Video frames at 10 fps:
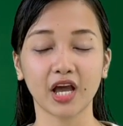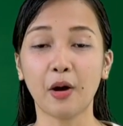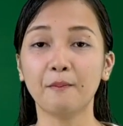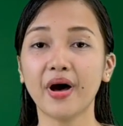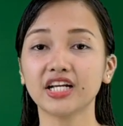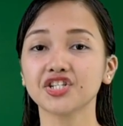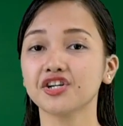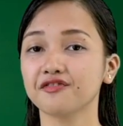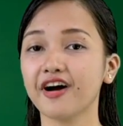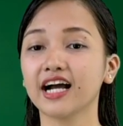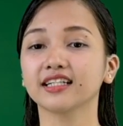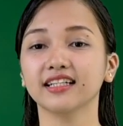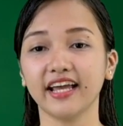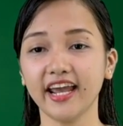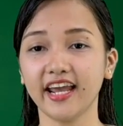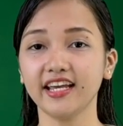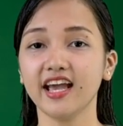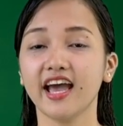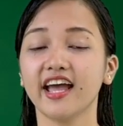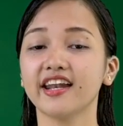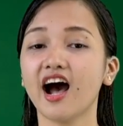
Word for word: The measures of angle A